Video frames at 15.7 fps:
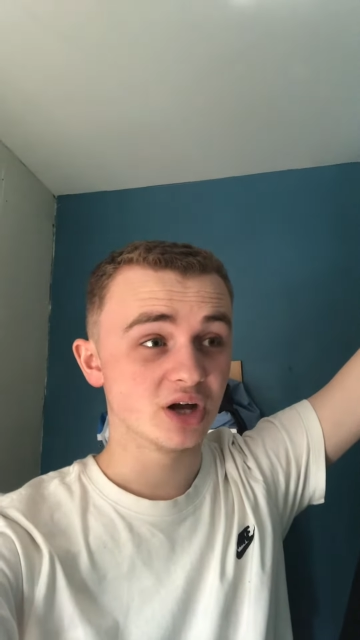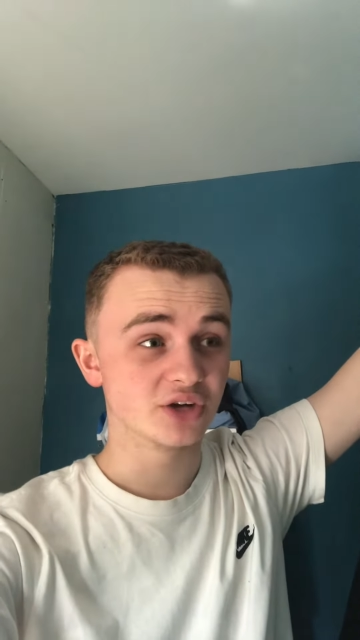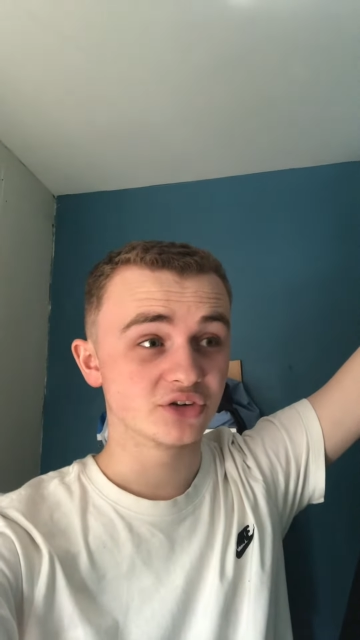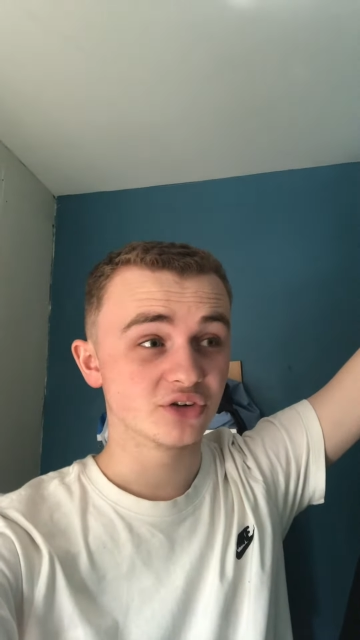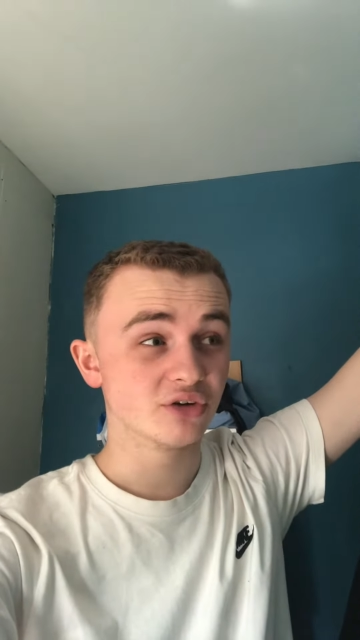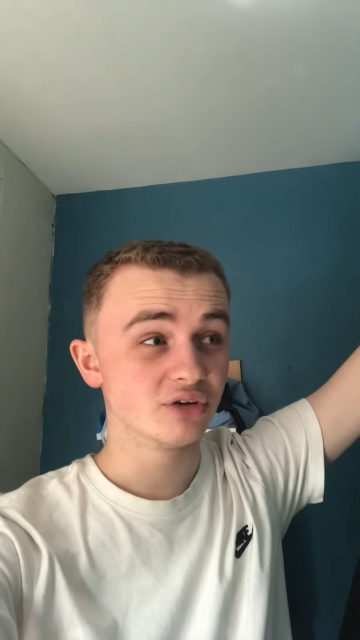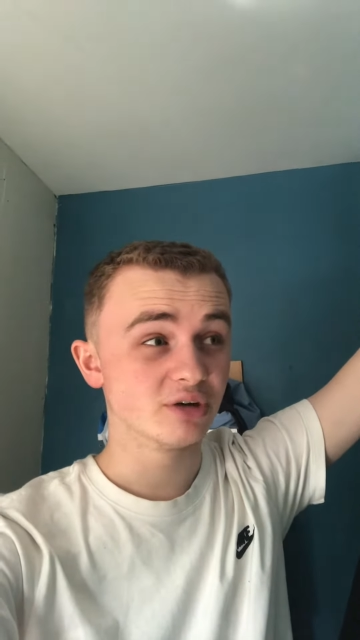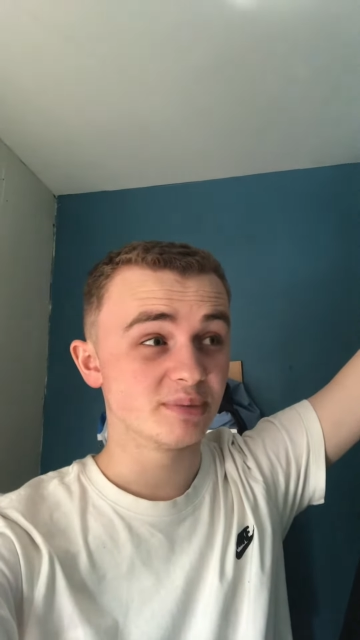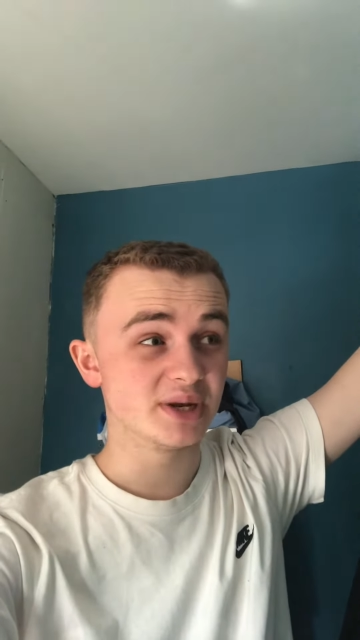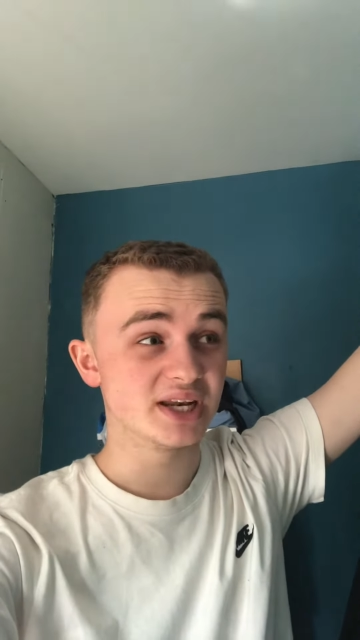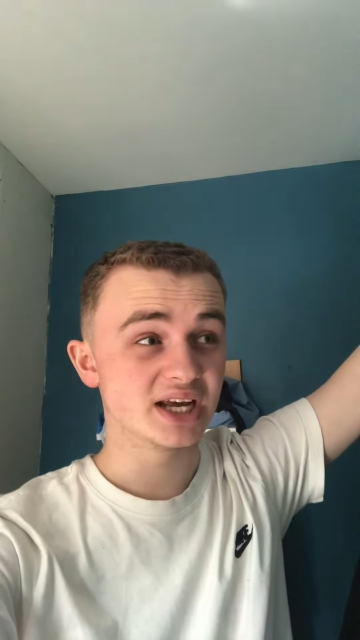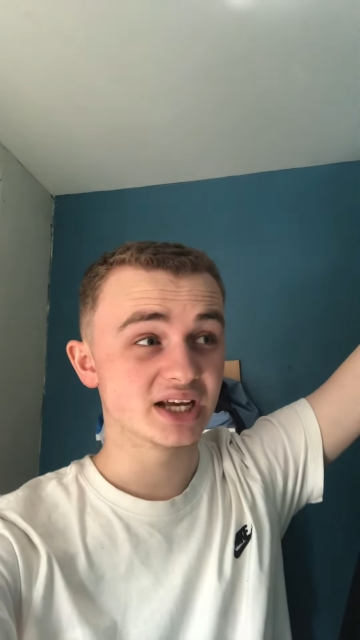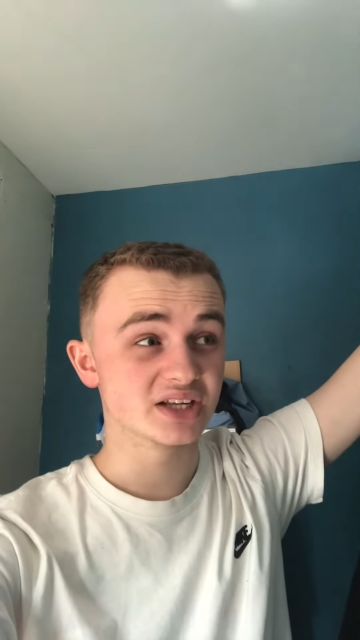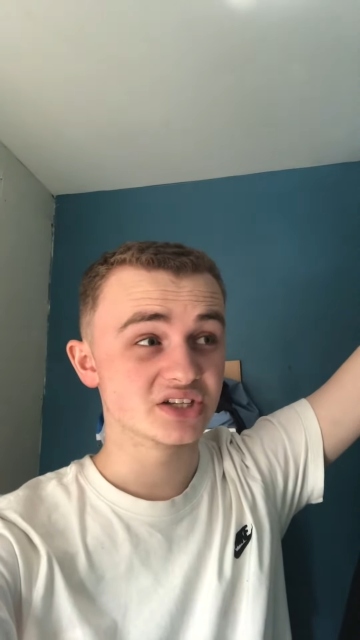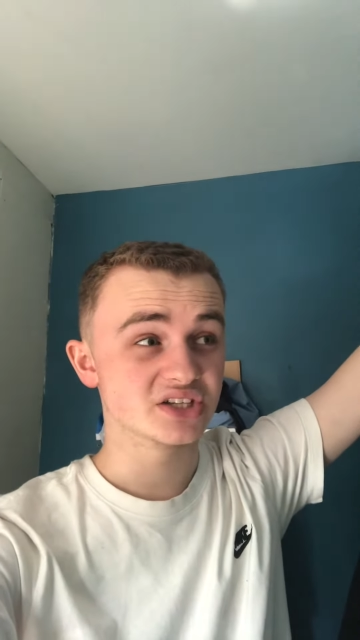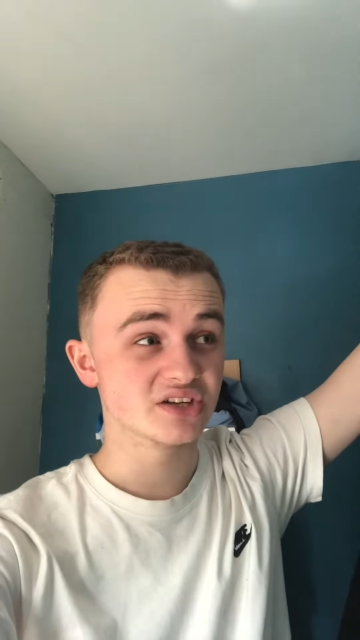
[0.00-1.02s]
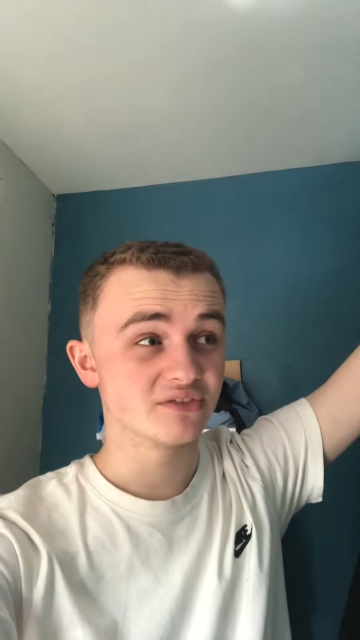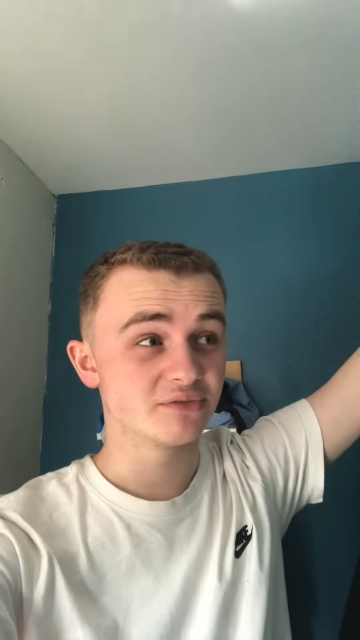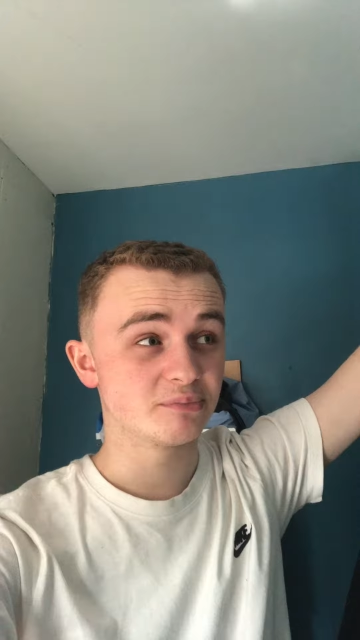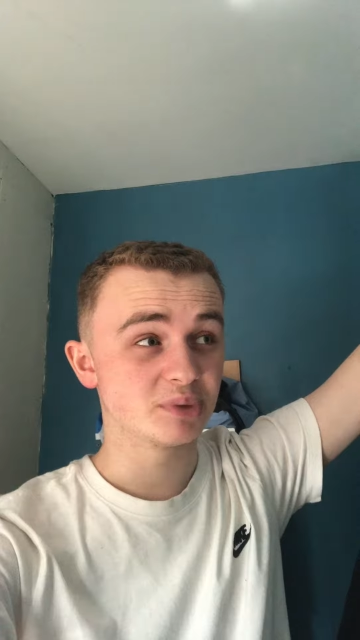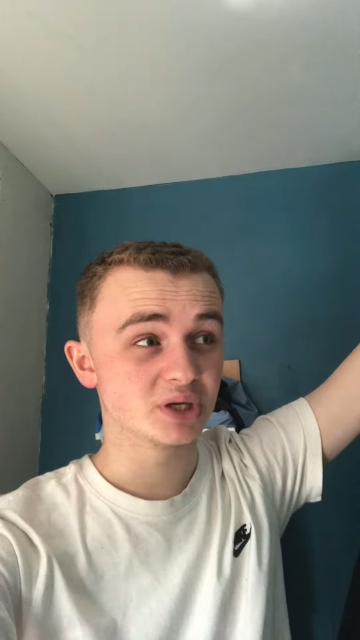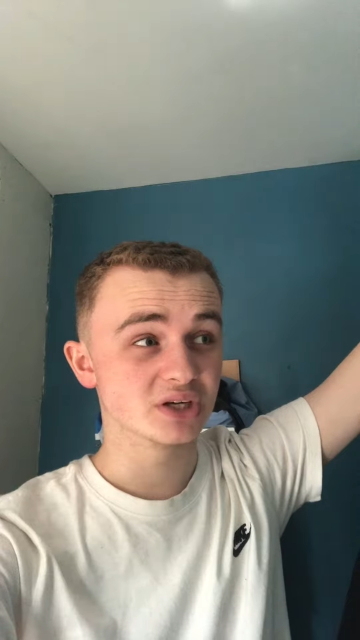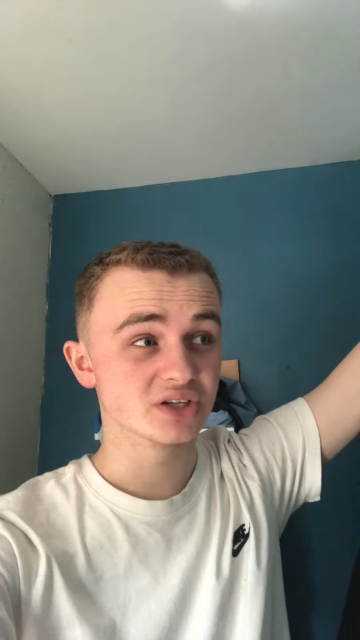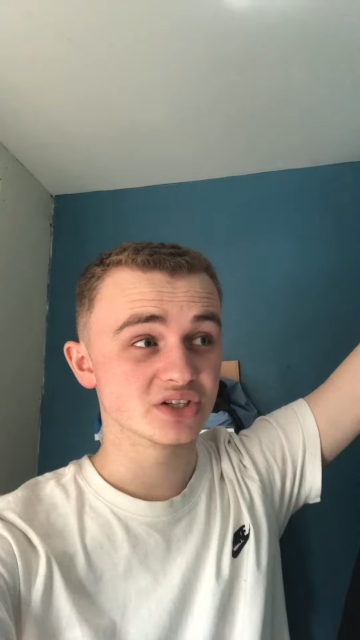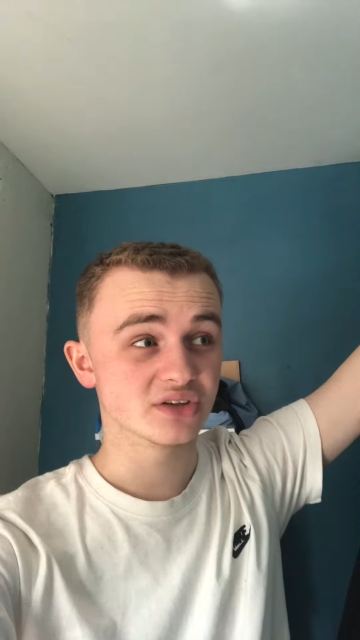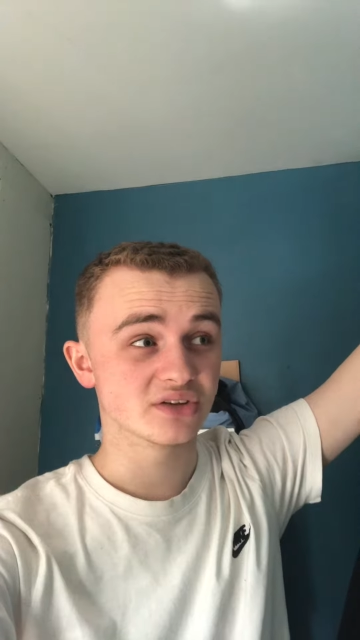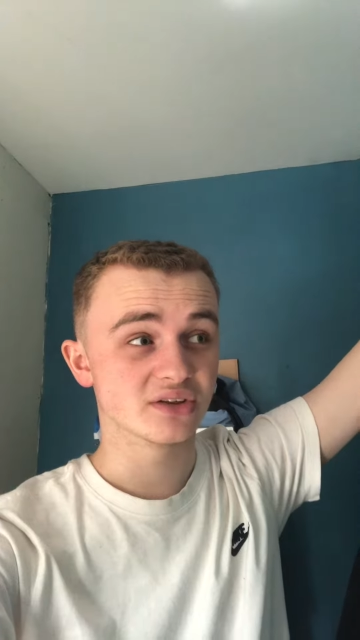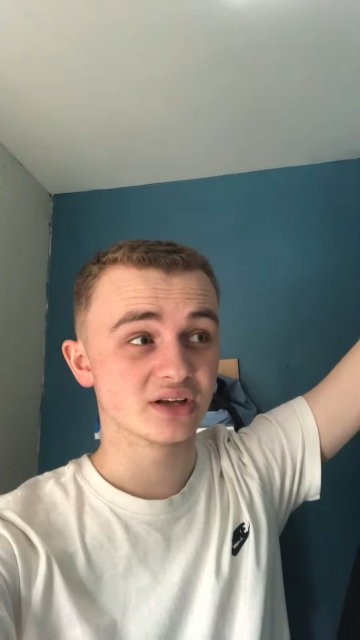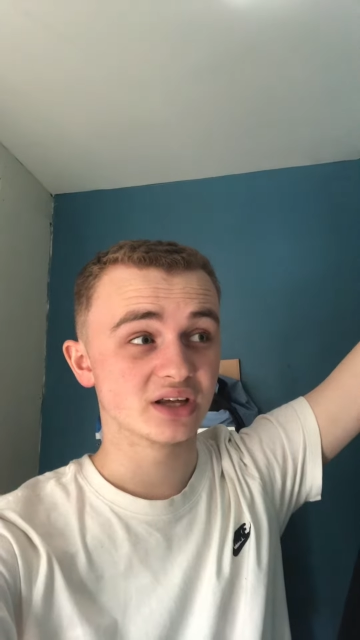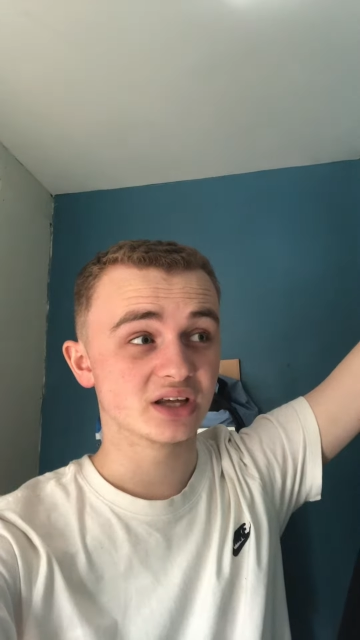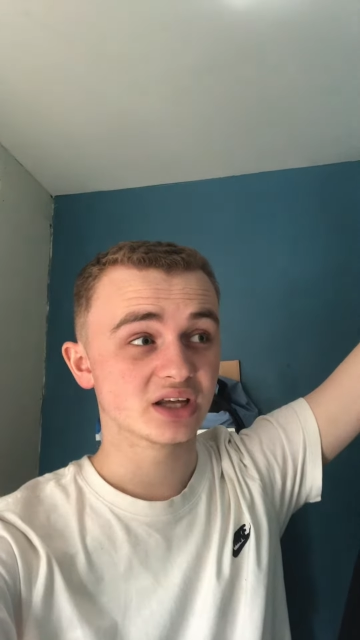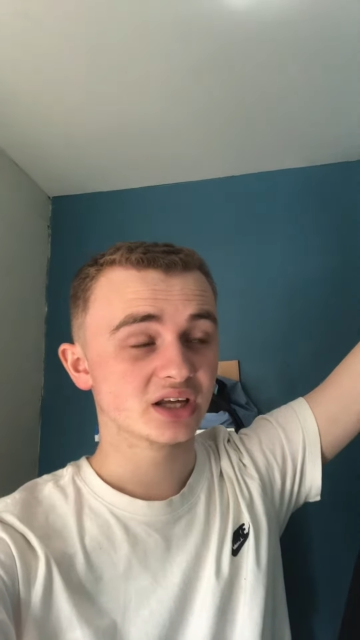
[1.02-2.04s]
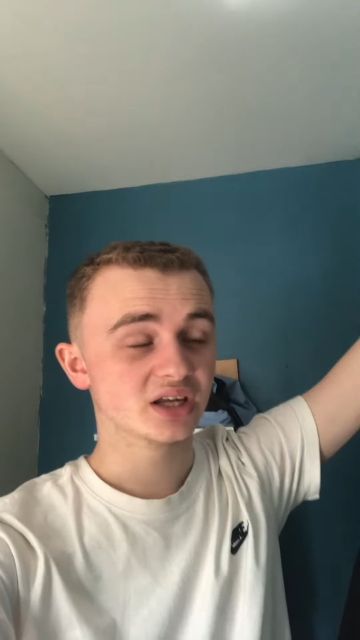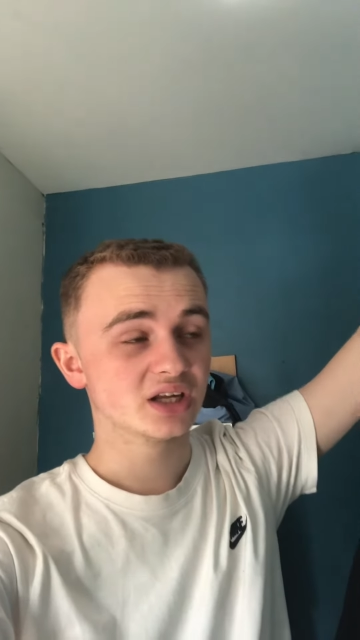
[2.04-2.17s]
I don't want to be negative because I think,